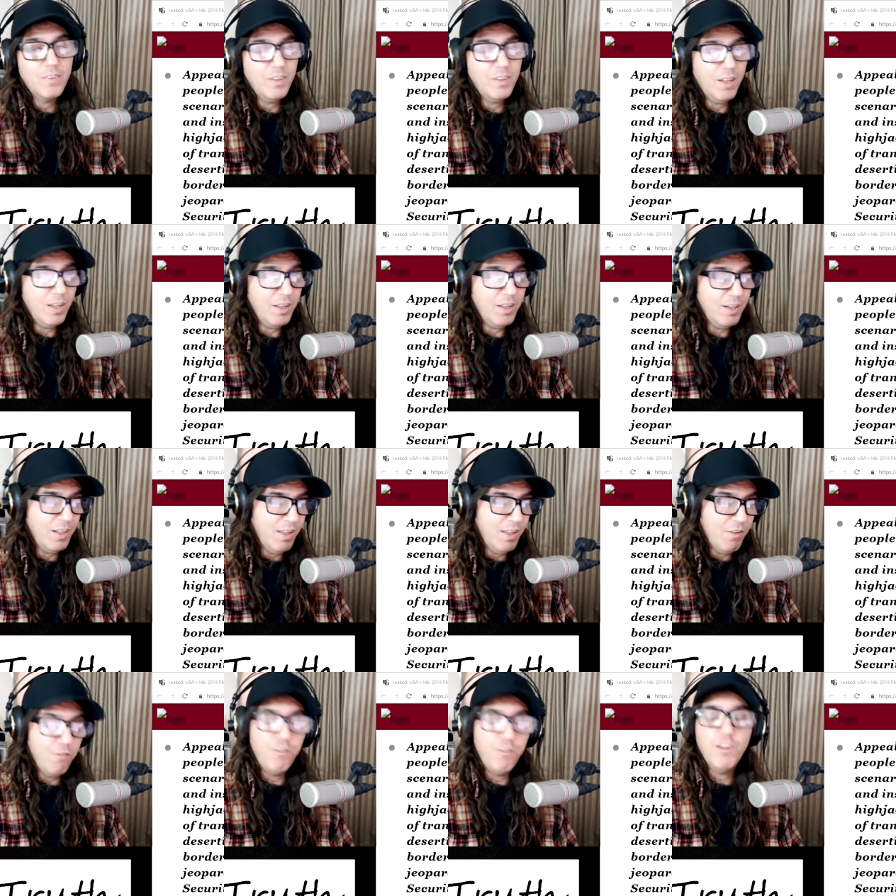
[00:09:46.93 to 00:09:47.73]
right.
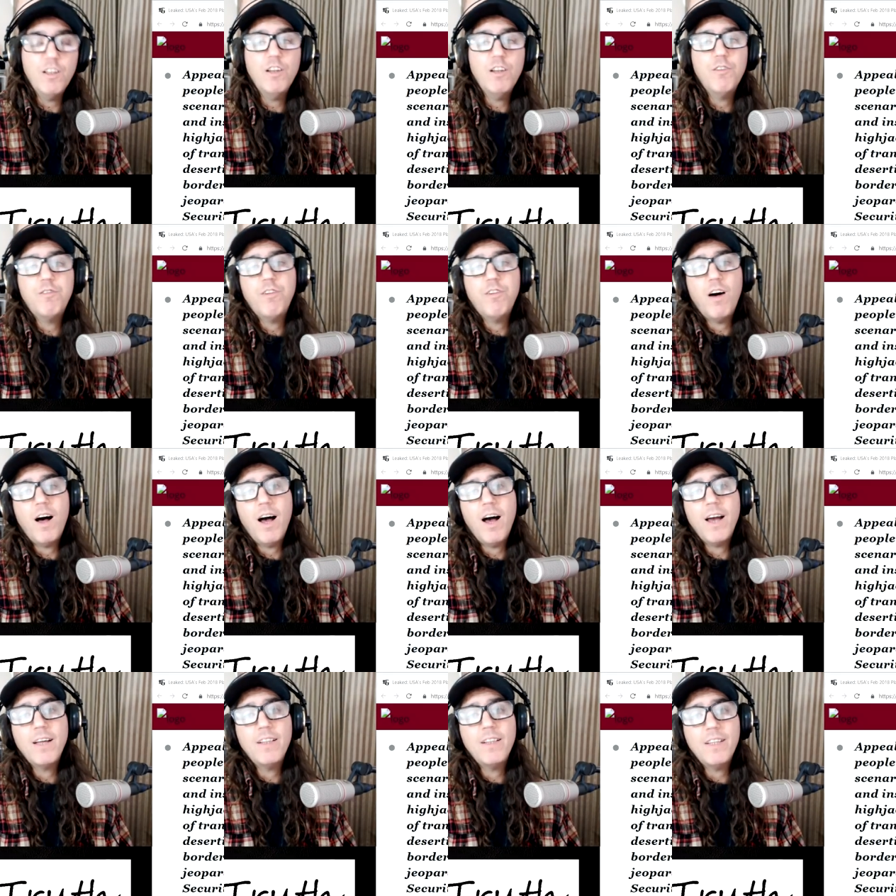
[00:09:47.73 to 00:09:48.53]

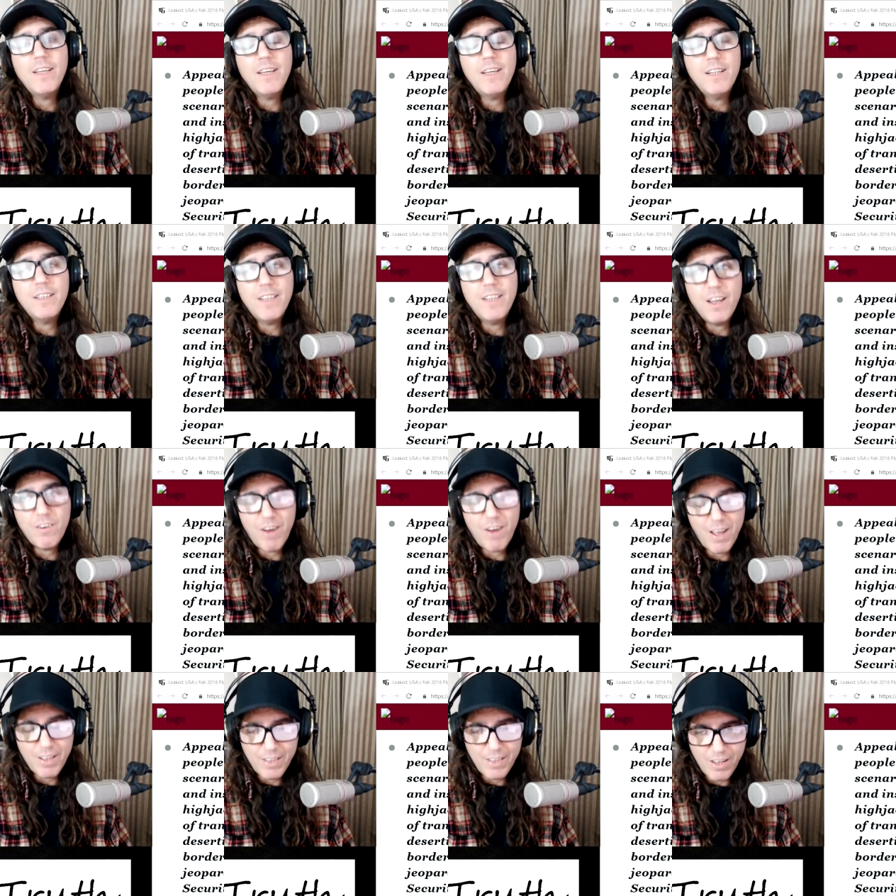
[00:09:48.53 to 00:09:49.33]
Vilify the
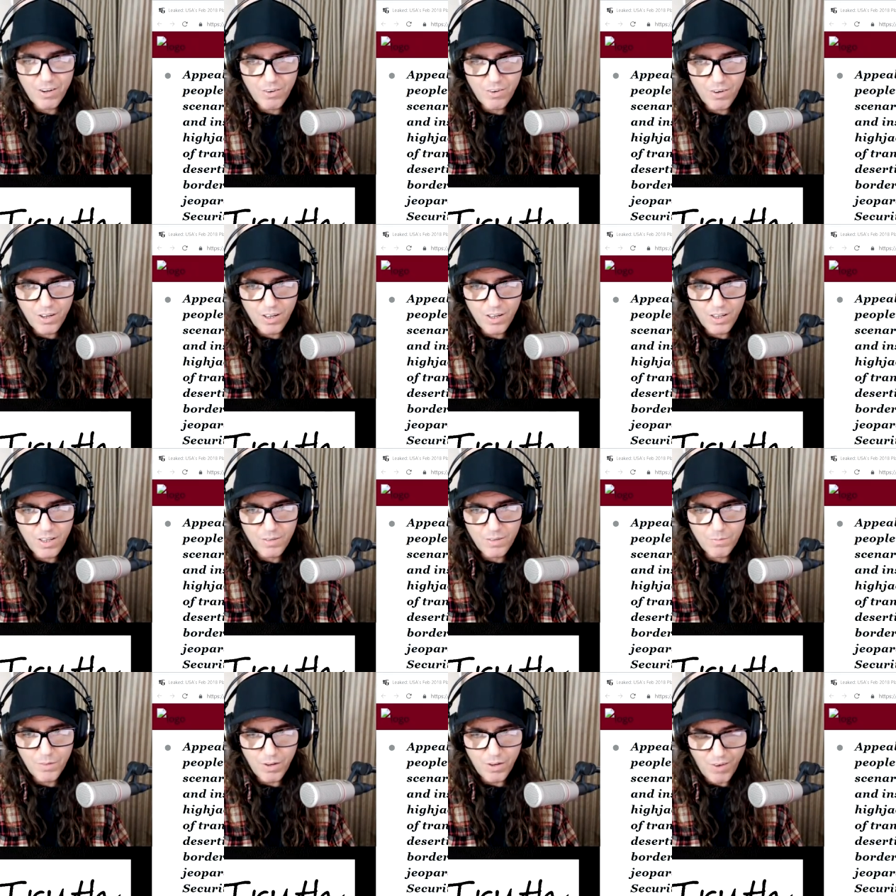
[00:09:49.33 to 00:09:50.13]
their their uh,
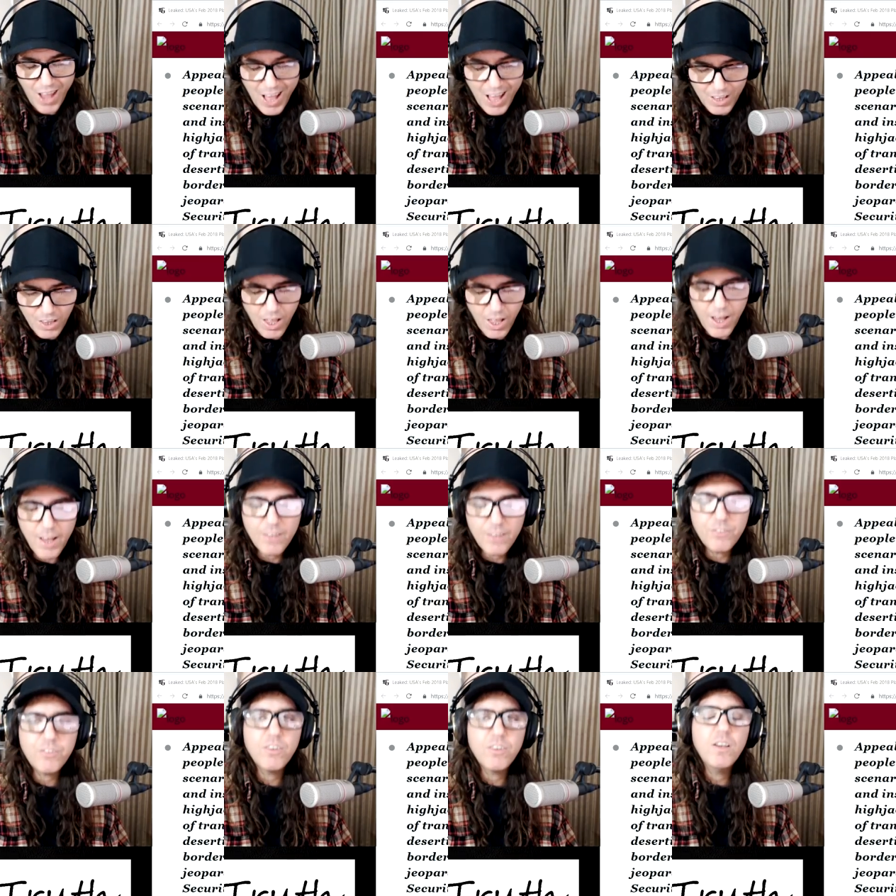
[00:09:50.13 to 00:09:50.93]
their
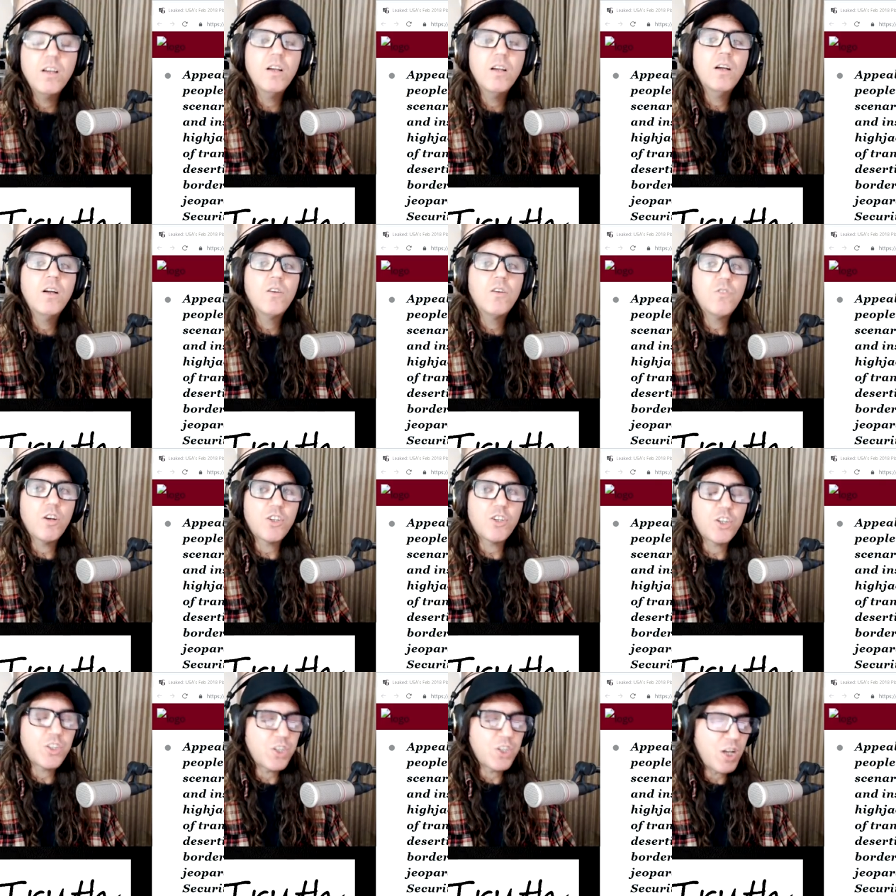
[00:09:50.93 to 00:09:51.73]
allies,
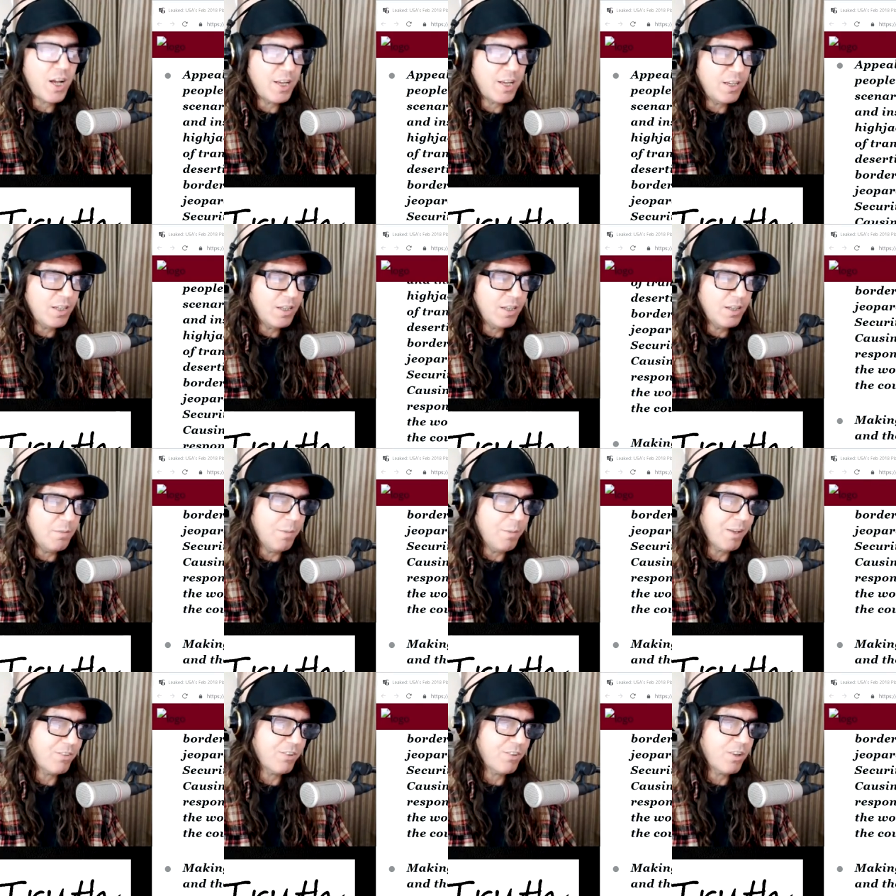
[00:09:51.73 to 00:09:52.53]
Russia, China,
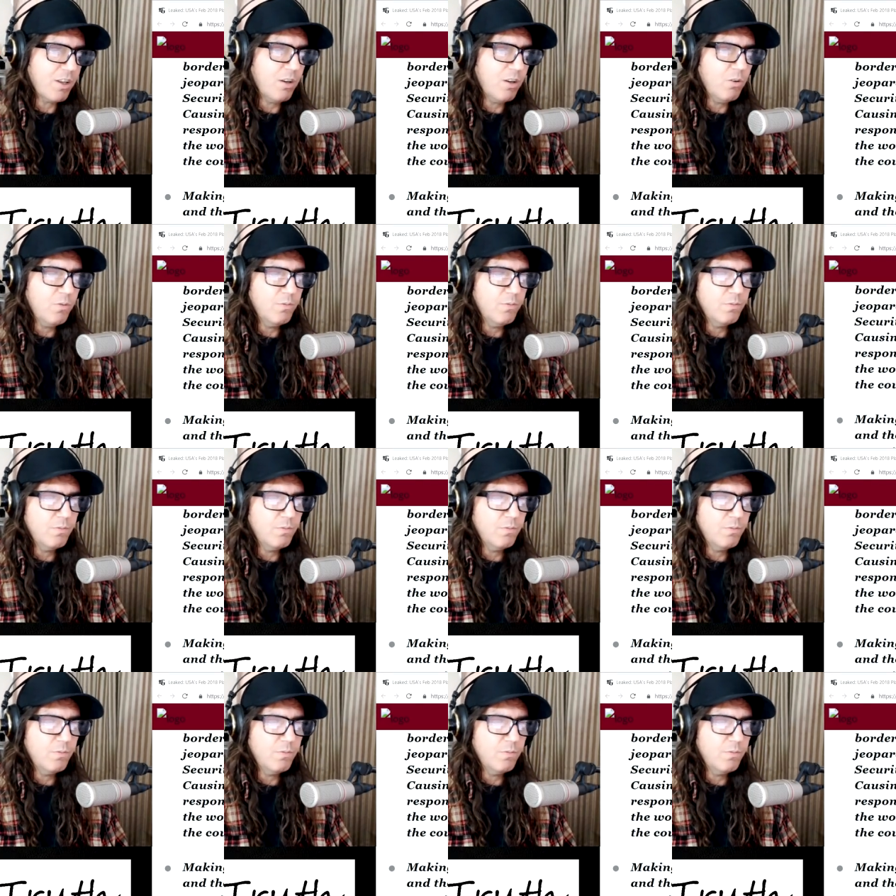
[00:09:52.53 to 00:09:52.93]
Mexico.